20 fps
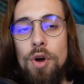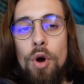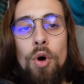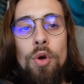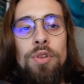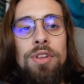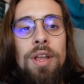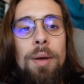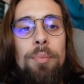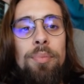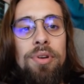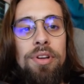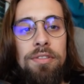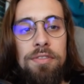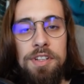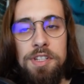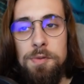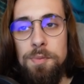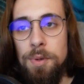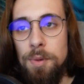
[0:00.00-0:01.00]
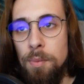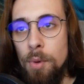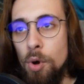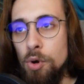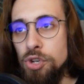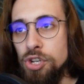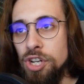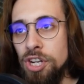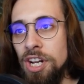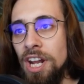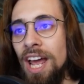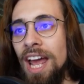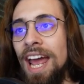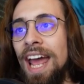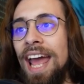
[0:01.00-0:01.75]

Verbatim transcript: on the previous promotion